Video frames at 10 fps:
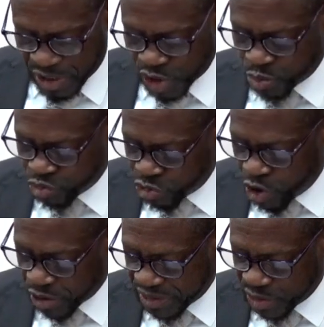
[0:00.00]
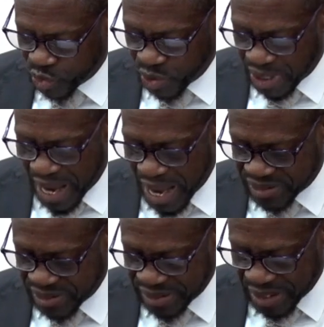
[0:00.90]
is brought into the
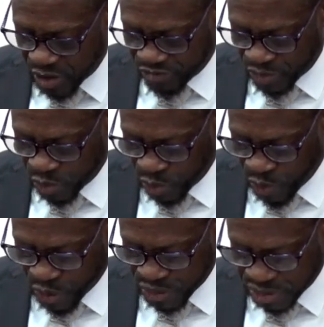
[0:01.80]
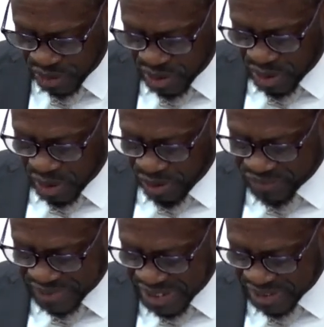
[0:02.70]
arsenal of the laws of
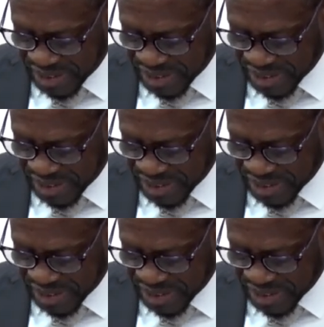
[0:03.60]
St.